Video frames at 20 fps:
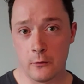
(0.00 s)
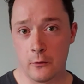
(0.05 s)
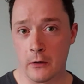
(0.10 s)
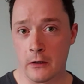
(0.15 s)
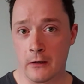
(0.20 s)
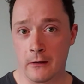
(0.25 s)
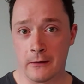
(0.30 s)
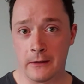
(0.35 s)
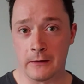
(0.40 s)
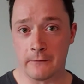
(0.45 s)
who
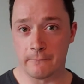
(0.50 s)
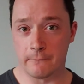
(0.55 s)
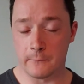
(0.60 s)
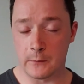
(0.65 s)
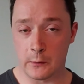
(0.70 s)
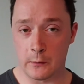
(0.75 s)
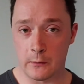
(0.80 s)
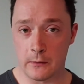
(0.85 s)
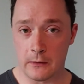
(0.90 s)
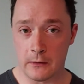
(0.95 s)
are
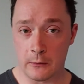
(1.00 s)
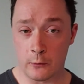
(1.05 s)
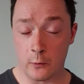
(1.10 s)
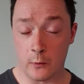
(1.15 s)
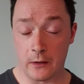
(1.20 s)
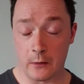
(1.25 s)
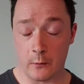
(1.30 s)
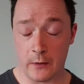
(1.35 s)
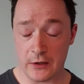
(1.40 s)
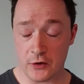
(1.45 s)

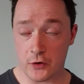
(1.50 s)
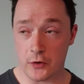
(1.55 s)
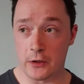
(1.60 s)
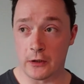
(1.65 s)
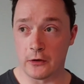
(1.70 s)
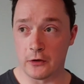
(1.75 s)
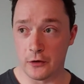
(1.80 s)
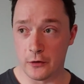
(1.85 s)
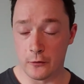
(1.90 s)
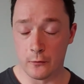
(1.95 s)

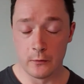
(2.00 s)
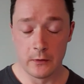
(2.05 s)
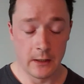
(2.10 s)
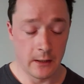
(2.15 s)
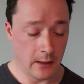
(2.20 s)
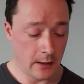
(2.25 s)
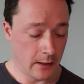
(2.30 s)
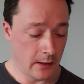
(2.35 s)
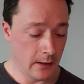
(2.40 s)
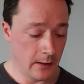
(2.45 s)
questioning you.
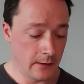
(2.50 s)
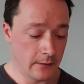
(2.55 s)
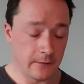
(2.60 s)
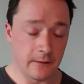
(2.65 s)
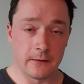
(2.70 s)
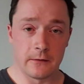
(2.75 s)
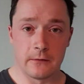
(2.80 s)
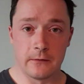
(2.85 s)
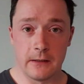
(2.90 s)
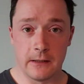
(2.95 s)

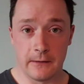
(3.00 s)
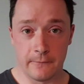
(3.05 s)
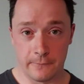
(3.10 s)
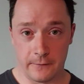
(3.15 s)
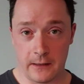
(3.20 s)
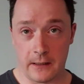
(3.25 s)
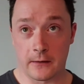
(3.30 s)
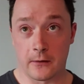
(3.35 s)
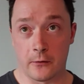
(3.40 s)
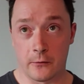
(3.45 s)

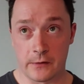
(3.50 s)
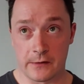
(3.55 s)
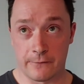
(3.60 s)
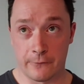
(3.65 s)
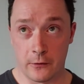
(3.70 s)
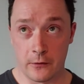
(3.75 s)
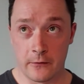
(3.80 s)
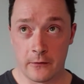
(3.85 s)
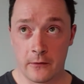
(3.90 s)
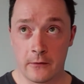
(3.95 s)
If that goes
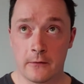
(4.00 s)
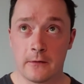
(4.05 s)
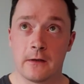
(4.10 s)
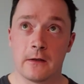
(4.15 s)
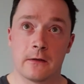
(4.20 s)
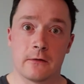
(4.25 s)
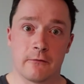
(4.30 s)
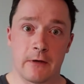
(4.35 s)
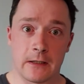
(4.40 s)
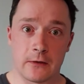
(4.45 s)
further,
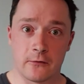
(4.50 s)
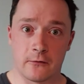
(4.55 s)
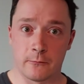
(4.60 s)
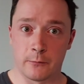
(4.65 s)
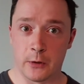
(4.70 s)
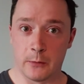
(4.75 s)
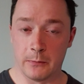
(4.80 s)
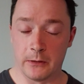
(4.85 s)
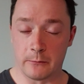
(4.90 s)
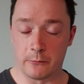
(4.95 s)
the Director
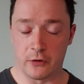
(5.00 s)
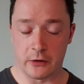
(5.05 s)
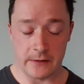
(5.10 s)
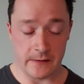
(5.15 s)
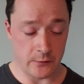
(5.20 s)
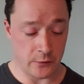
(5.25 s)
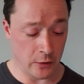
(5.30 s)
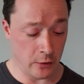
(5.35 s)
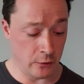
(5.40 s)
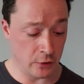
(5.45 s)
of Public
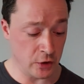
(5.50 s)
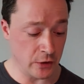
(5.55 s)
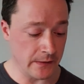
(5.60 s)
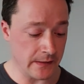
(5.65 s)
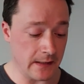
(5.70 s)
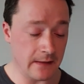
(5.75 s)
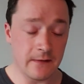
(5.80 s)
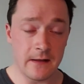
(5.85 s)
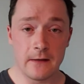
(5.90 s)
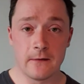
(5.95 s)

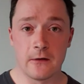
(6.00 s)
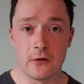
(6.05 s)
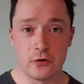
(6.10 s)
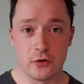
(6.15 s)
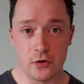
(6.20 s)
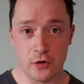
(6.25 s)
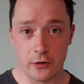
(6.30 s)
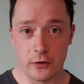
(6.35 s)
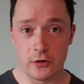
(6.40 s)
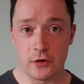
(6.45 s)
Prosecutions, and then the
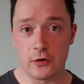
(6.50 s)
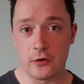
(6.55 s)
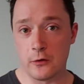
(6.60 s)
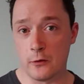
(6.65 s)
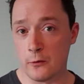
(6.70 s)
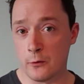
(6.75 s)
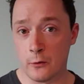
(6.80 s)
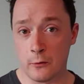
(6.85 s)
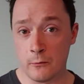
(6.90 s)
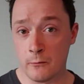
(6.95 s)
judge
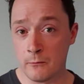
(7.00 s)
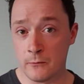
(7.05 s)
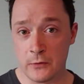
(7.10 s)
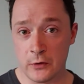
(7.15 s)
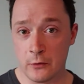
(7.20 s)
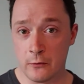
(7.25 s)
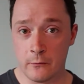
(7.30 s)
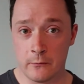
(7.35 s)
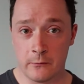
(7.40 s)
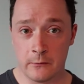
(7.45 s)
to whom
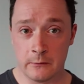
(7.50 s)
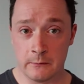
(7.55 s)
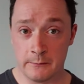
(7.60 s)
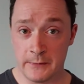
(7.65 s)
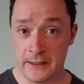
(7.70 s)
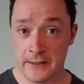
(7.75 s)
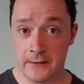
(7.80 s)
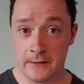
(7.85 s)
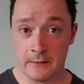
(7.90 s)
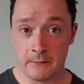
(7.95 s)
you will
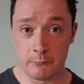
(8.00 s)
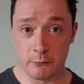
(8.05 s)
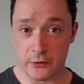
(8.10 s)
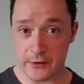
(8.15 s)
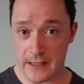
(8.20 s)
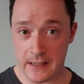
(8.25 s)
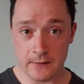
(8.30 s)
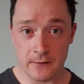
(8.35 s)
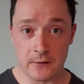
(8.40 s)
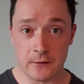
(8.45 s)
be
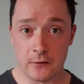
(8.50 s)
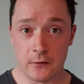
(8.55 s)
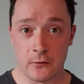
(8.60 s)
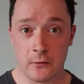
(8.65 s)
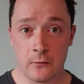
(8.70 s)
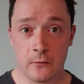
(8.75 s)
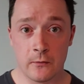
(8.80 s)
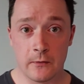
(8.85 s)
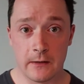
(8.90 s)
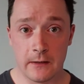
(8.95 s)
presented
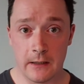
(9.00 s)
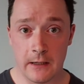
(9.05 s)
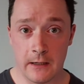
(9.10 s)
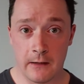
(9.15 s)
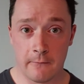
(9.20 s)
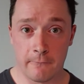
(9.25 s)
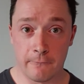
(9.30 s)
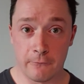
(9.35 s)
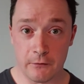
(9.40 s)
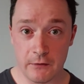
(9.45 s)
to
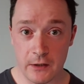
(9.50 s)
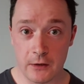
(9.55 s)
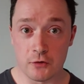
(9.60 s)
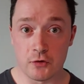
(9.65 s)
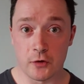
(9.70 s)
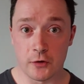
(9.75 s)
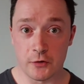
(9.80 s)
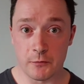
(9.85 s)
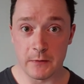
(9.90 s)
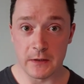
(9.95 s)
for their
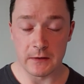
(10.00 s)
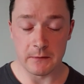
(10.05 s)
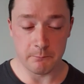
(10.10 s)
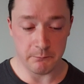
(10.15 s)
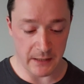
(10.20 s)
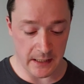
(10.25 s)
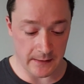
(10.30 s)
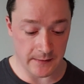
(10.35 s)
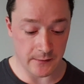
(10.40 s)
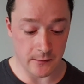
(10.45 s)
judgment
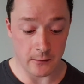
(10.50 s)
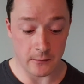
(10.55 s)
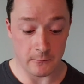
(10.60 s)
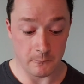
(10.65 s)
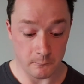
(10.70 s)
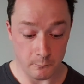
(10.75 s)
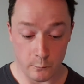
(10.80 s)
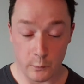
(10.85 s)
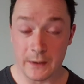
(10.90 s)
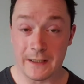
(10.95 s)
based
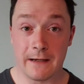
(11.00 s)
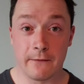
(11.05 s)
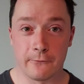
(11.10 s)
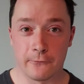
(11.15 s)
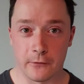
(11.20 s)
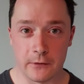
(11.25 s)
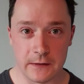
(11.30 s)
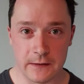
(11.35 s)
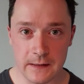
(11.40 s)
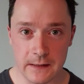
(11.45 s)
on
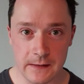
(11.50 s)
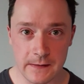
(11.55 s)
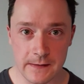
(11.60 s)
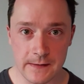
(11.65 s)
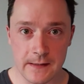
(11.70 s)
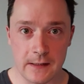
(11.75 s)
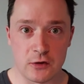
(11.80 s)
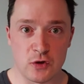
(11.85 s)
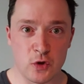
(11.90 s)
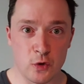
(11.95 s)
whatever it
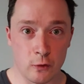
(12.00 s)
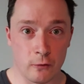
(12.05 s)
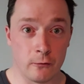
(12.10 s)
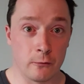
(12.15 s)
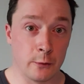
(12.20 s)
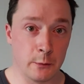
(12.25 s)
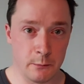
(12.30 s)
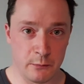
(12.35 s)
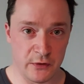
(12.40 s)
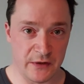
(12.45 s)
is that
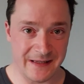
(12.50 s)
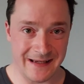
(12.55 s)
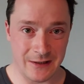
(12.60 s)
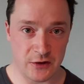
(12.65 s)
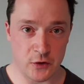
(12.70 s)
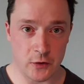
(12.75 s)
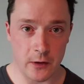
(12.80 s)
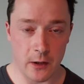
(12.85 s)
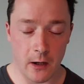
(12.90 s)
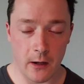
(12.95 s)
you're in
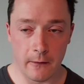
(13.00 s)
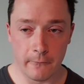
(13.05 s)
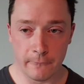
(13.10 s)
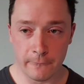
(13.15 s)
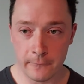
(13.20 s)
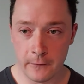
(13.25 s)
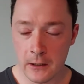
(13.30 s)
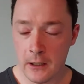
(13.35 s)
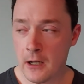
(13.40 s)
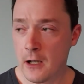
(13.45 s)
possession
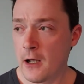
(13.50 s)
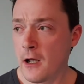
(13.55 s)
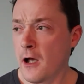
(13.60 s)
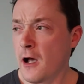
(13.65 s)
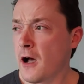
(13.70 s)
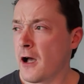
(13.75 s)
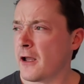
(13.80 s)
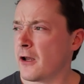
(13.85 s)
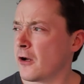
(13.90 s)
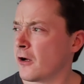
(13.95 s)
of.
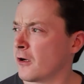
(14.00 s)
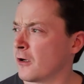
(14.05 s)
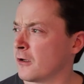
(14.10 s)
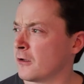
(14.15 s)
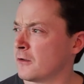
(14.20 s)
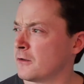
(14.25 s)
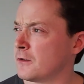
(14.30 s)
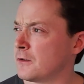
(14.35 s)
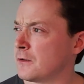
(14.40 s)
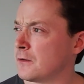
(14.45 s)
I
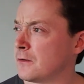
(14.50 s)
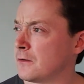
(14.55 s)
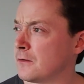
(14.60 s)
heard